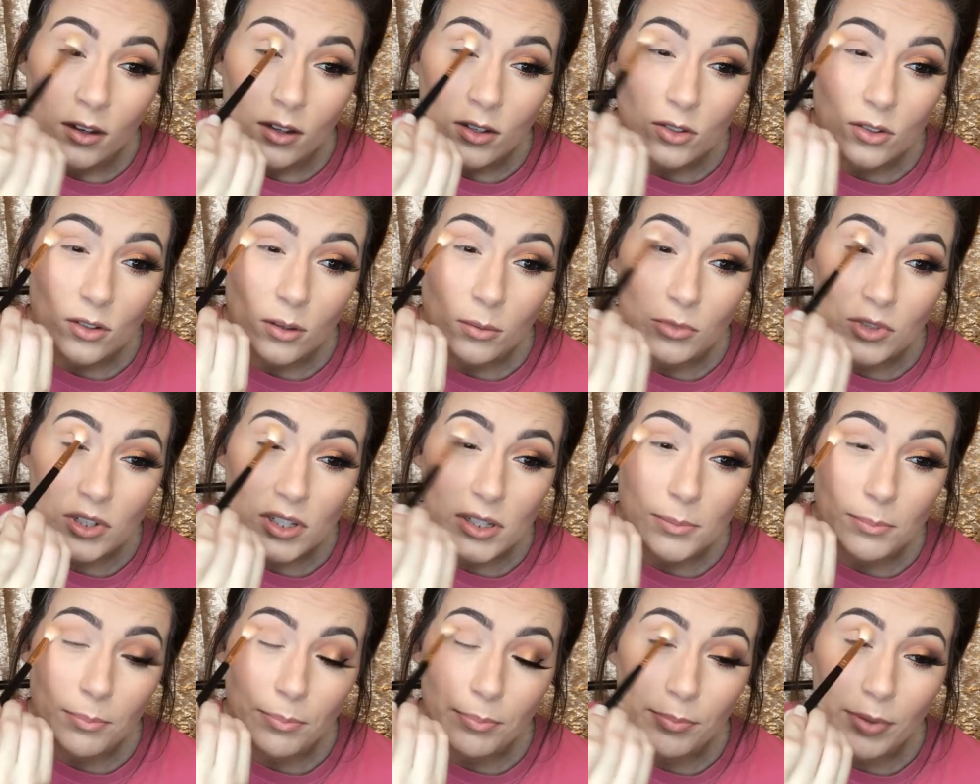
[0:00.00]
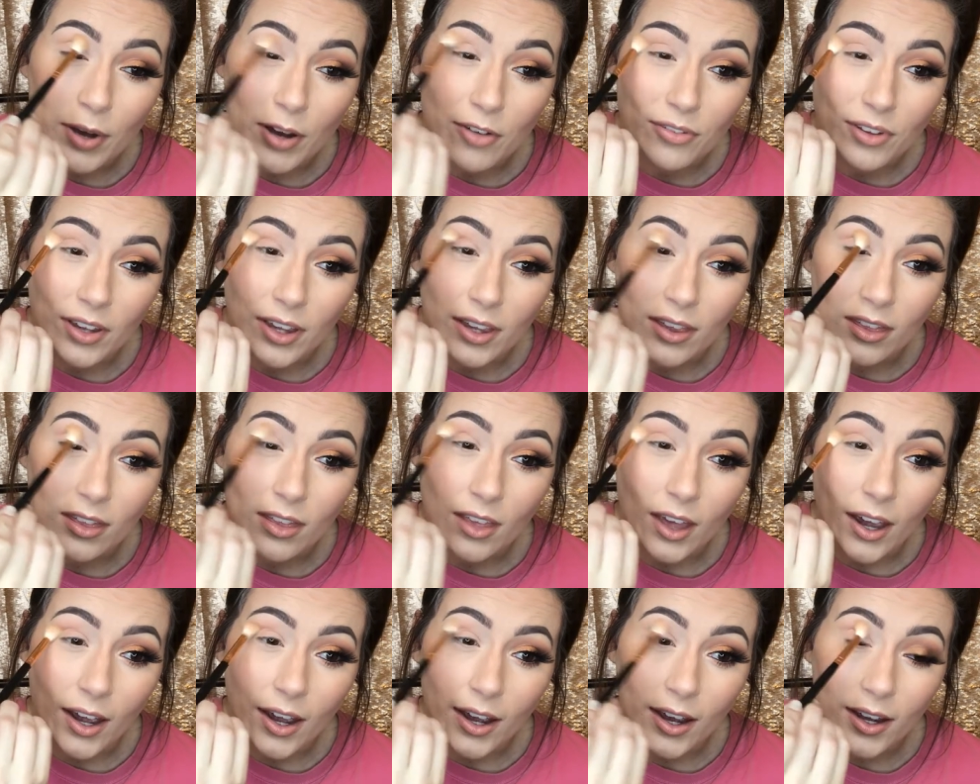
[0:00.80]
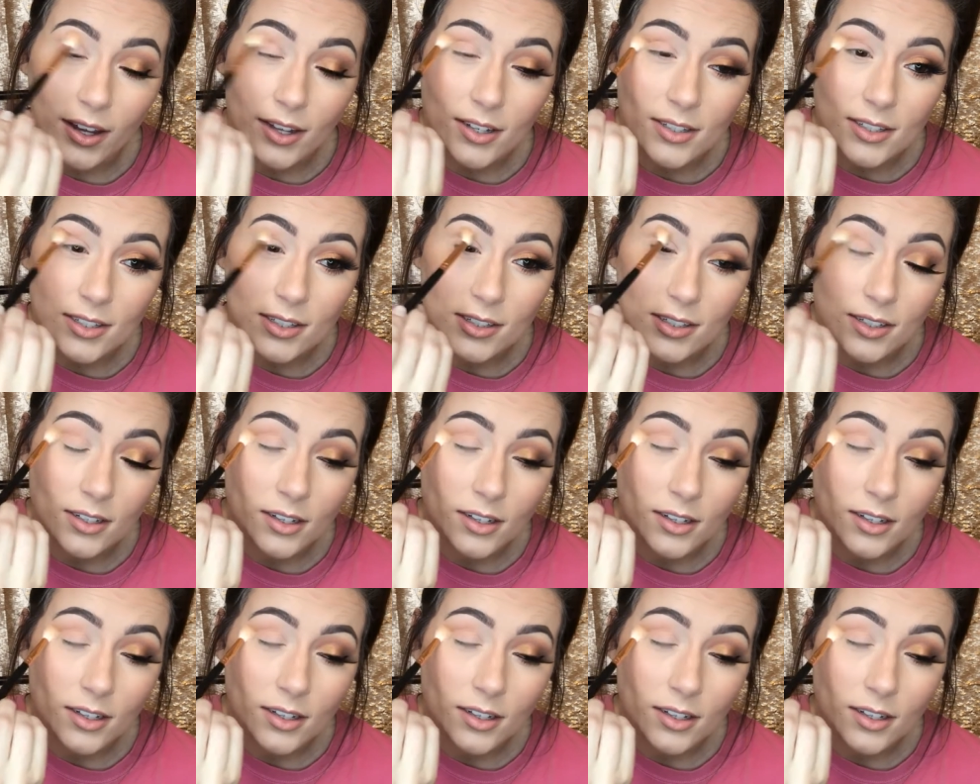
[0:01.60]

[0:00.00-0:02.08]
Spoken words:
So I'm just buffing that